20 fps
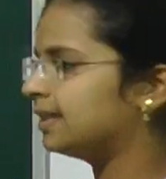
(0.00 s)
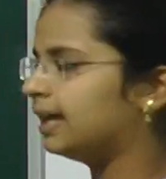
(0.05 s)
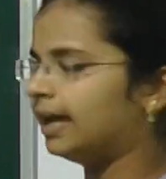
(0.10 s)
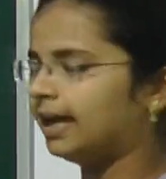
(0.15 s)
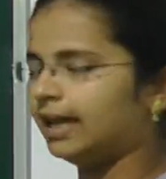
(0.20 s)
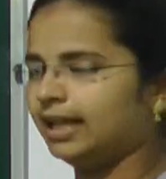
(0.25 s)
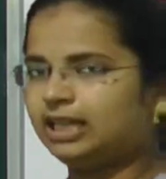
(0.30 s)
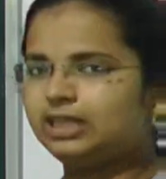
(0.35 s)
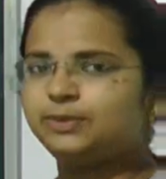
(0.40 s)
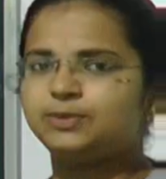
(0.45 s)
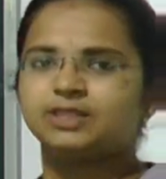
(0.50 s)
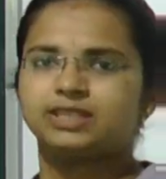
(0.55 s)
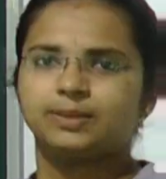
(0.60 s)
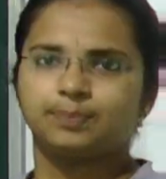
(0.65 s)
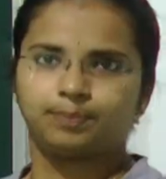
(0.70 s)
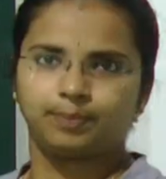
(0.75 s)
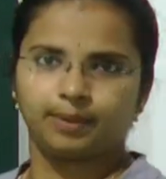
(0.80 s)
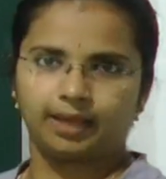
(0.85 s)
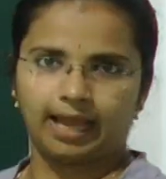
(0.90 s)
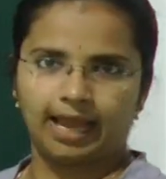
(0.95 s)
helps the
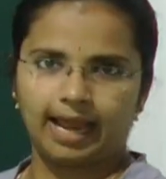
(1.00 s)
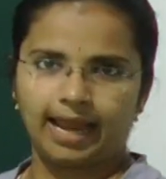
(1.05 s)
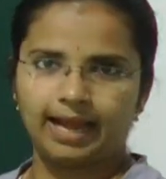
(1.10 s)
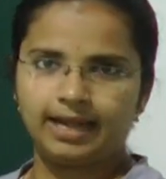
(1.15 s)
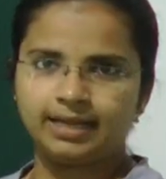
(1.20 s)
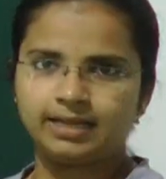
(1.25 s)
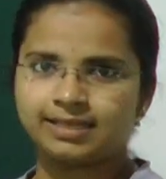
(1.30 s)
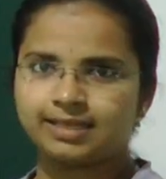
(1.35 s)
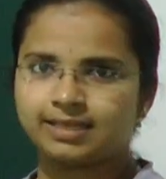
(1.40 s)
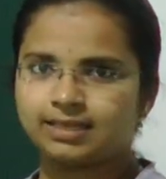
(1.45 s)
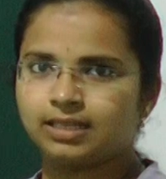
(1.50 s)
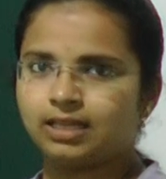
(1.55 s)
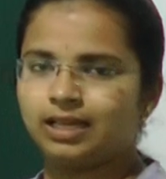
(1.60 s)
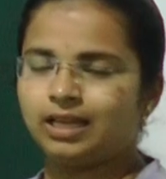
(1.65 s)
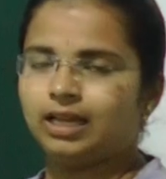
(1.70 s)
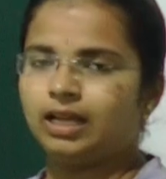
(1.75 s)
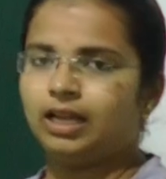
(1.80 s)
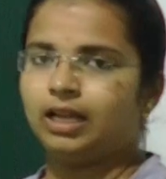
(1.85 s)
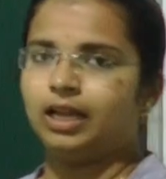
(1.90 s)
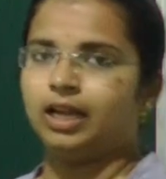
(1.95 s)
plants
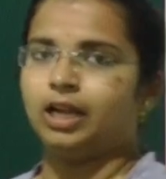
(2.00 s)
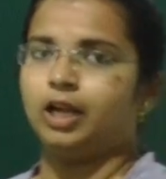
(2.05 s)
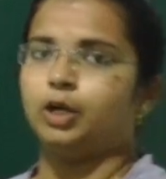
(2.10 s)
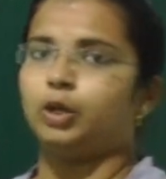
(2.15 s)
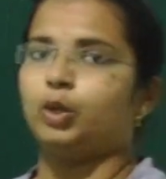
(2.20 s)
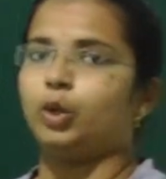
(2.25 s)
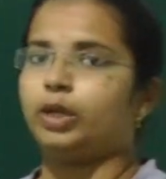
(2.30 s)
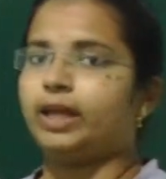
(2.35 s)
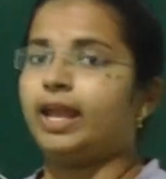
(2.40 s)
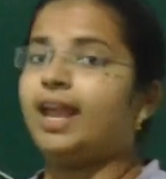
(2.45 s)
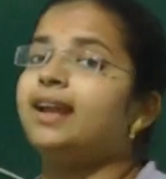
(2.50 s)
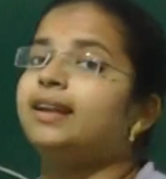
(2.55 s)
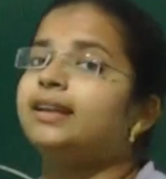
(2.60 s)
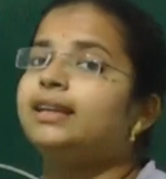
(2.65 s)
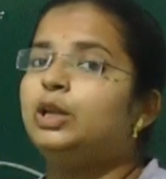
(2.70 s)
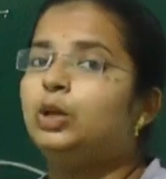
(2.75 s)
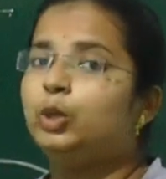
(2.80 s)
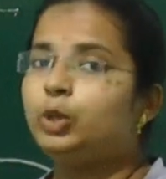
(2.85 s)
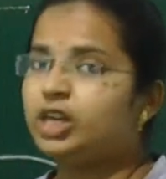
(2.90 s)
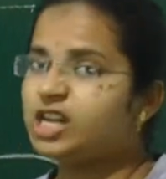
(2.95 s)
to
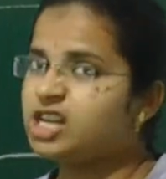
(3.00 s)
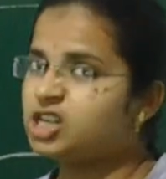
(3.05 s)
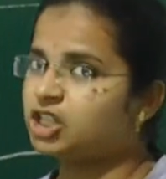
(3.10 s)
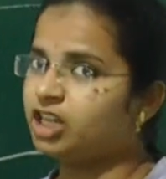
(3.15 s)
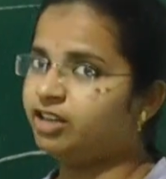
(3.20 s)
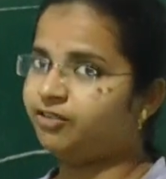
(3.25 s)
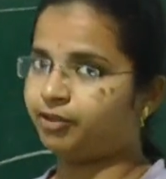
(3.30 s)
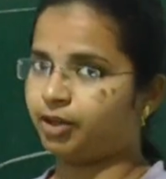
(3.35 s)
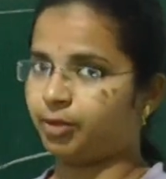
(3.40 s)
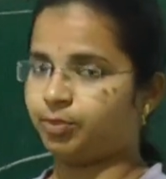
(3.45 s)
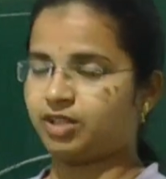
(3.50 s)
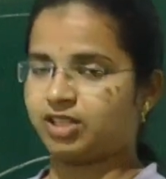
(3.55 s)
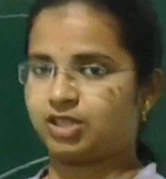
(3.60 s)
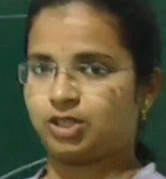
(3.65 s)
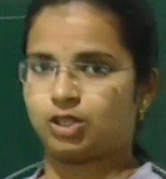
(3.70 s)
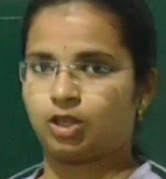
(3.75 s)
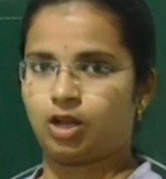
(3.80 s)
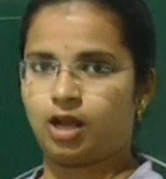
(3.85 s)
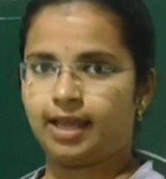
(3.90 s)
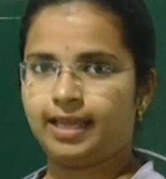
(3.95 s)
take nutrition from the
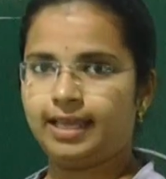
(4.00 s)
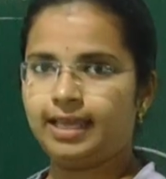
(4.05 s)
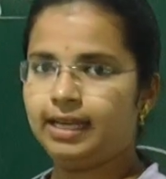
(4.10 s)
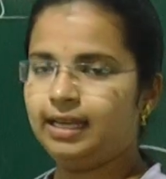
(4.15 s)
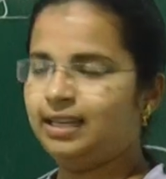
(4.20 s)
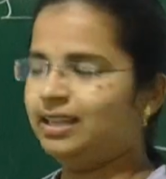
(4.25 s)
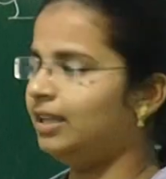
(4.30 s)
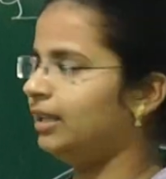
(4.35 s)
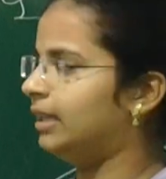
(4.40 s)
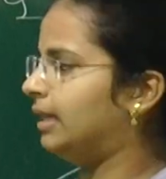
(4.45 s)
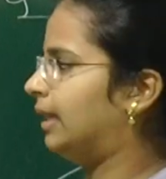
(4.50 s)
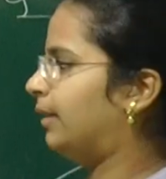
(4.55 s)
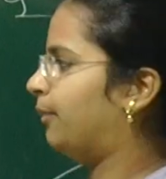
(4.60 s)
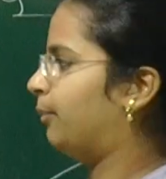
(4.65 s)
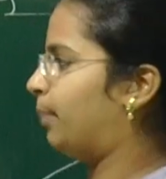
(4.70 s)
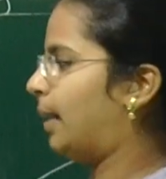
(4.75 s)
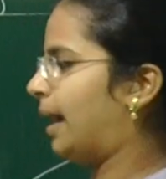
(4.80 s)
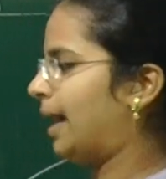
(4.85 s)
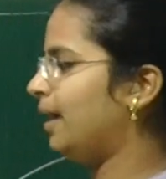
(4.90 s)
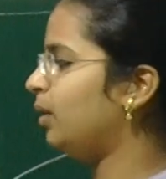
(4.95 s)
soil
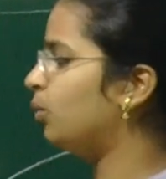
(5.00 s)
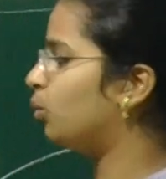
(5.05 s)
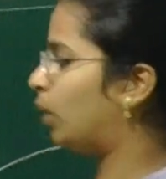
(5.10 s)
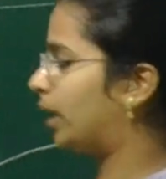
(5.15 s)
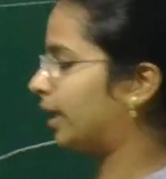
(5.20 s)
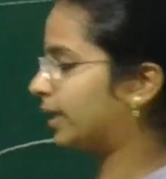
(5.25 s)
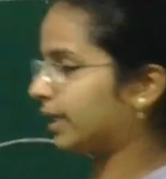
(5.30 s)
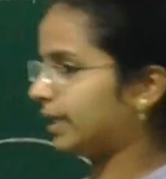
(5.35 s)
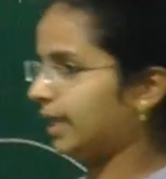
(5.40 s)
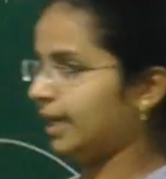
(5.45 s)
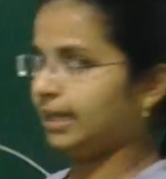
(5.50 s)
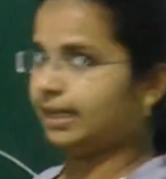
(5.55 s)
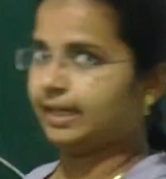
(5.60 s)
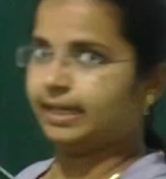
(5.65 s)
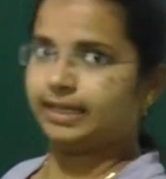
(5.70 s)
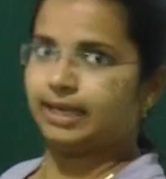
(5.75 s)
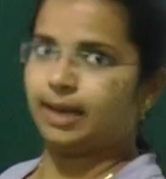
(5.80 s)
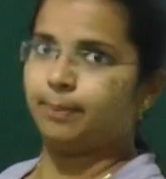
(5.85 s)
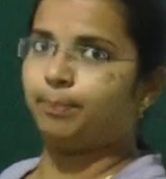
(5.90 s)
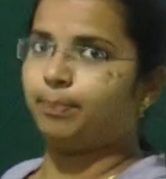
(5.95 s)
by working
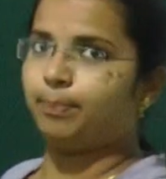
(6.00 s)
in a